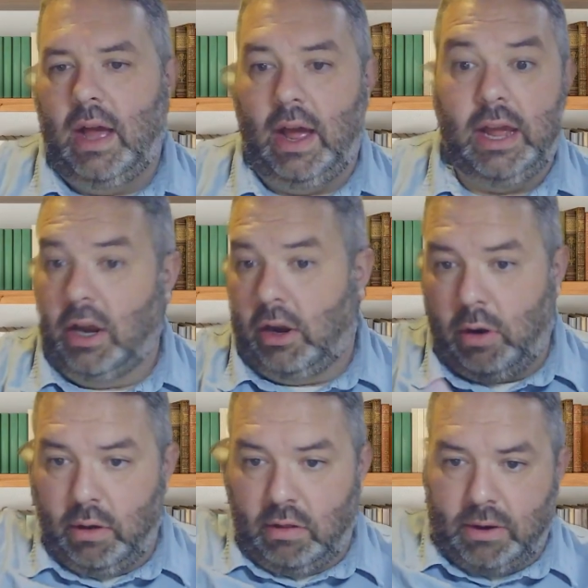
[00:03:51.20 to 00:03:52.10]
it can
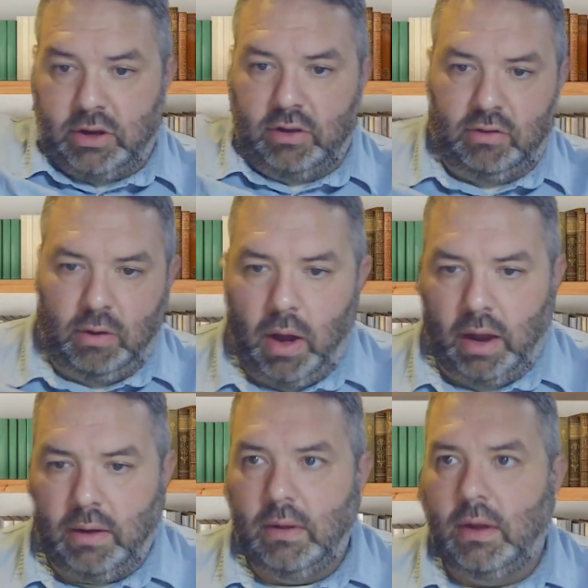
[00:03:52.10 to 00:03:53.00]
accrue as much as you want,
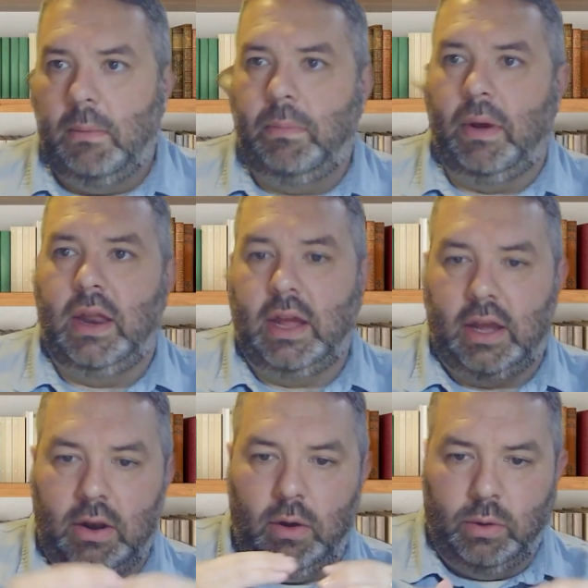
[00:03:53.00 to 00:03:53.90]
but it
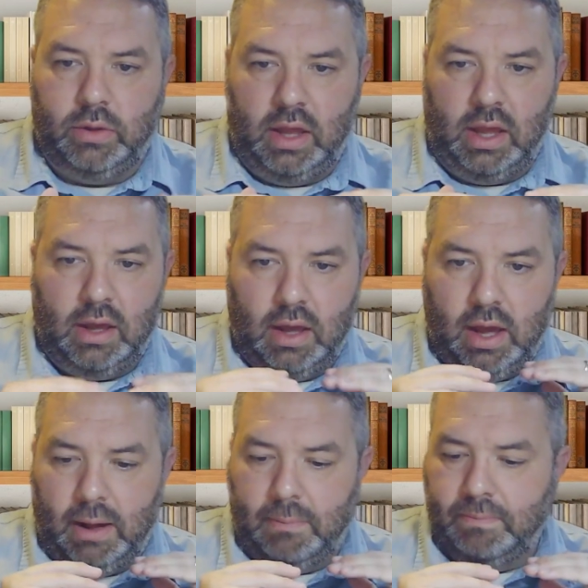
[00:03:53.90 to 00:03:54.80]
can only
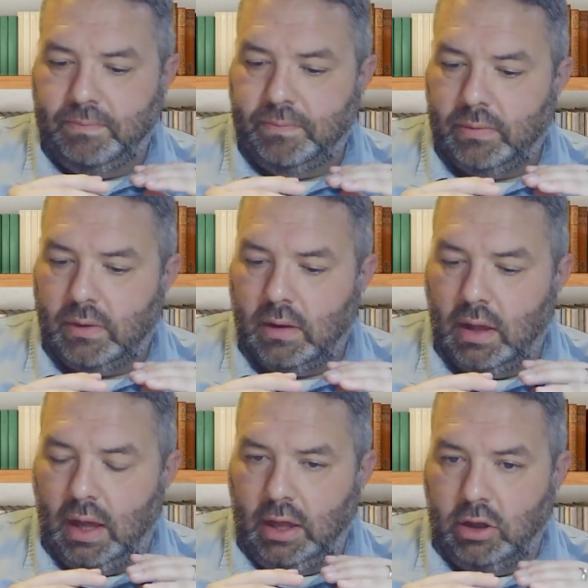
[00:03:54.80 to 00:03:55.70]
you